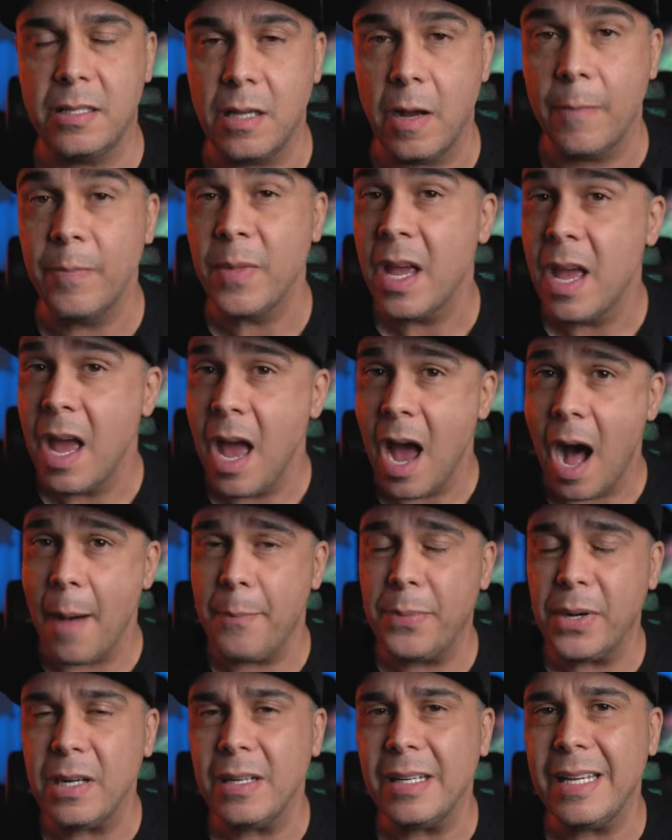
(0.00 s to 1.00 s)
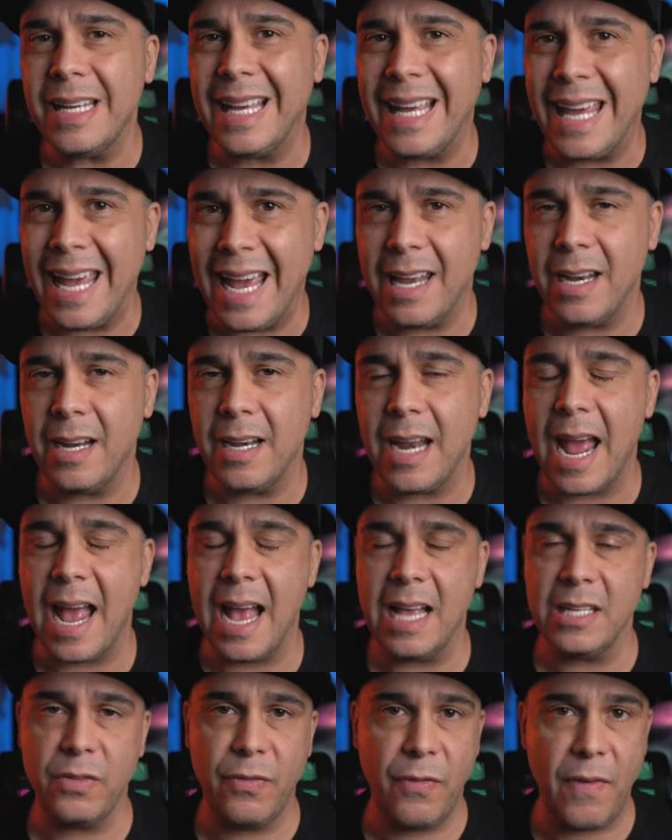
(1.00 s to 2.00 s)
So apparently Canon
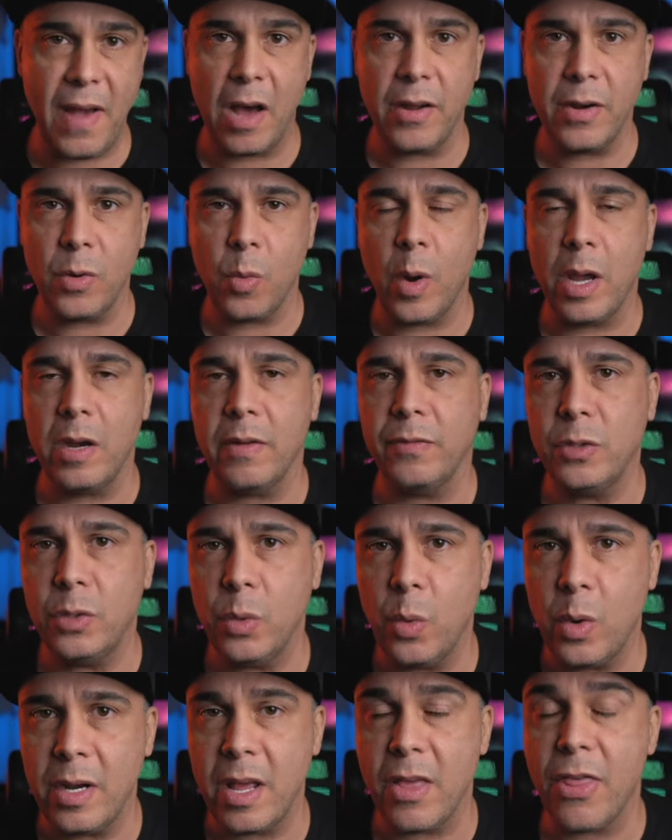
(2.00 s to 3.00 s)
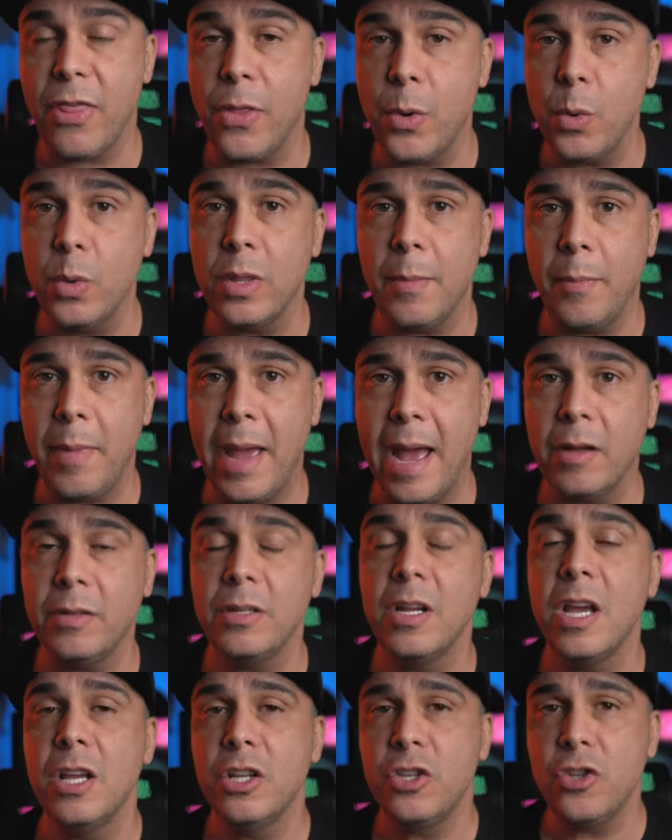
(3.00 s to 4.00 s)
has found a way of doing it through the
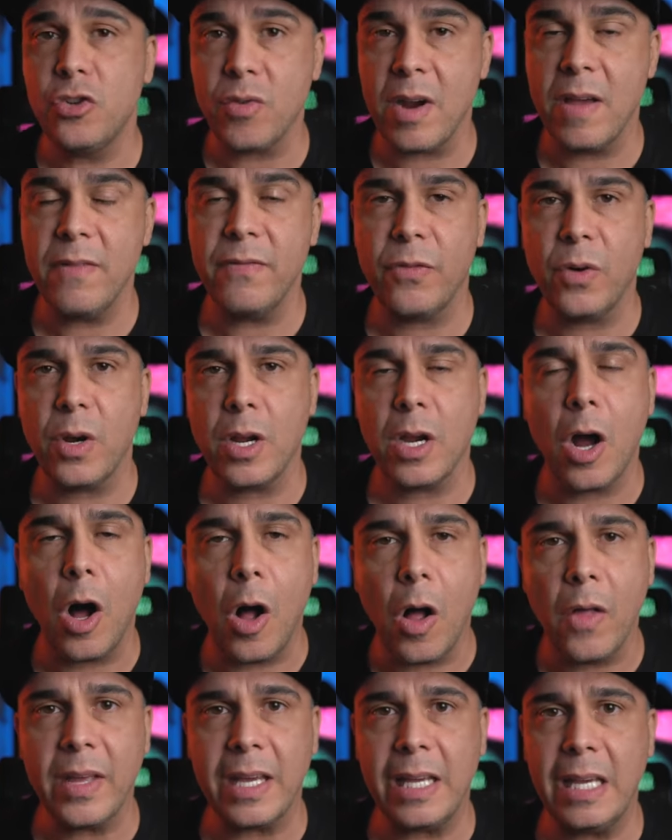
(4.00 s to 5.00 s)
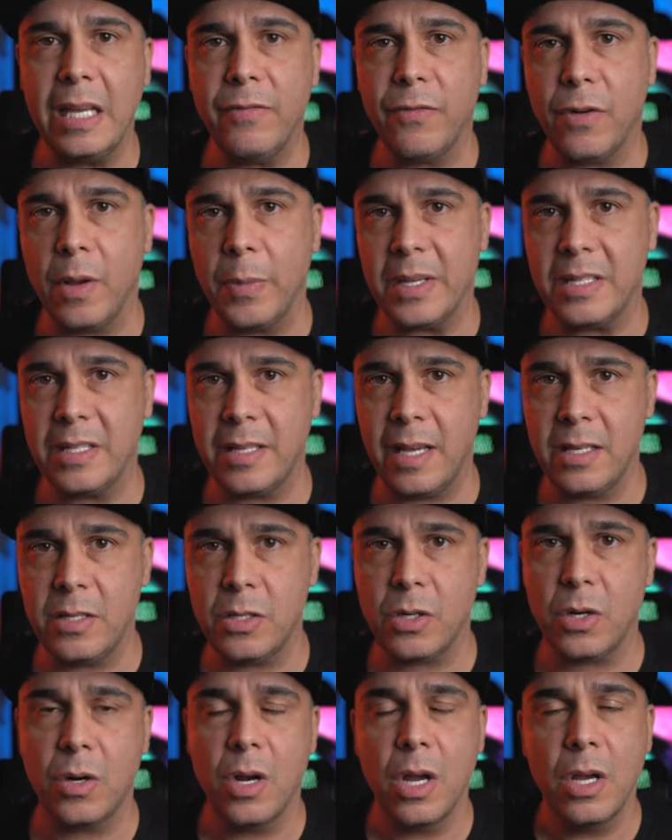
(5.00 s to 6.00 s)
mount, transferring all the heat from the
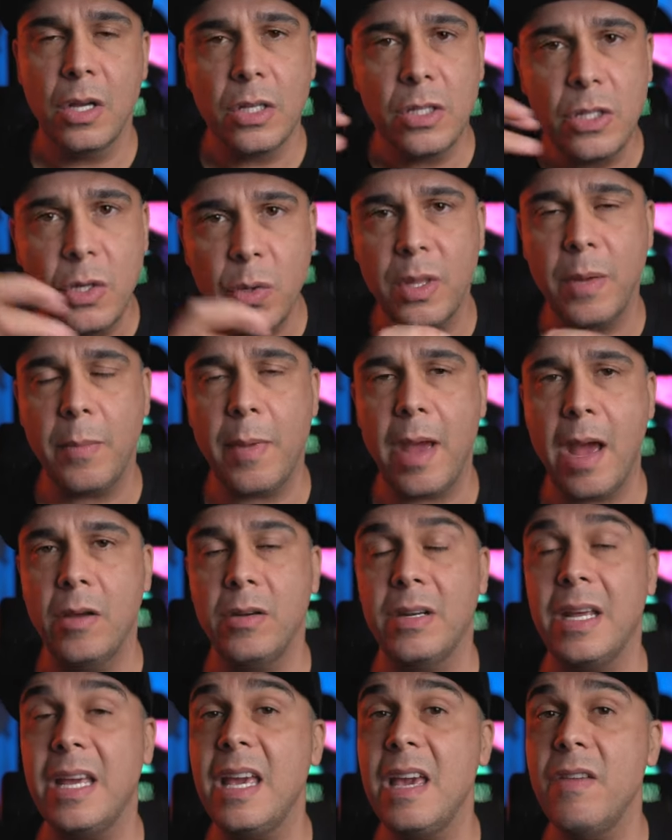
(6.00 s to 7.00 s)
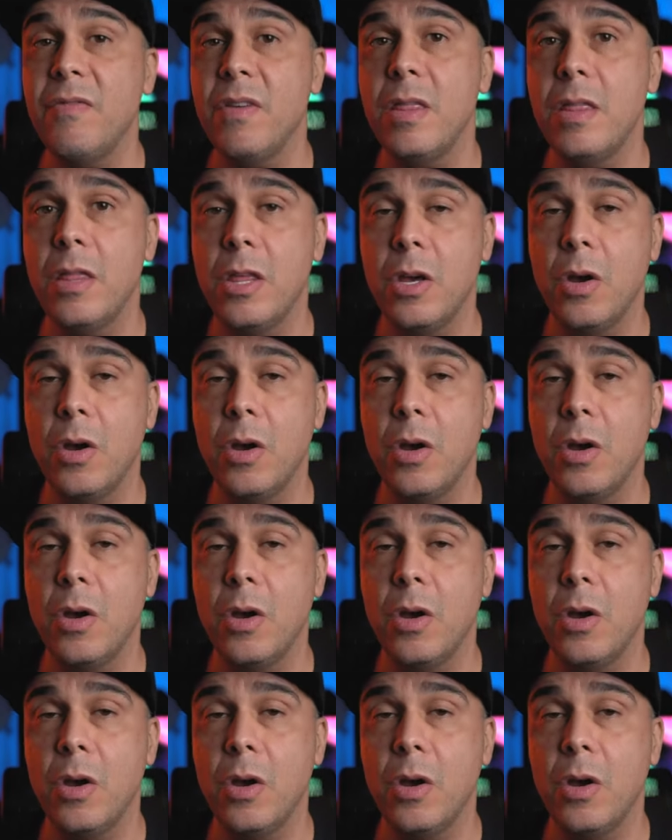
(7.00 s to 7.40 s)
sensor to the mount, even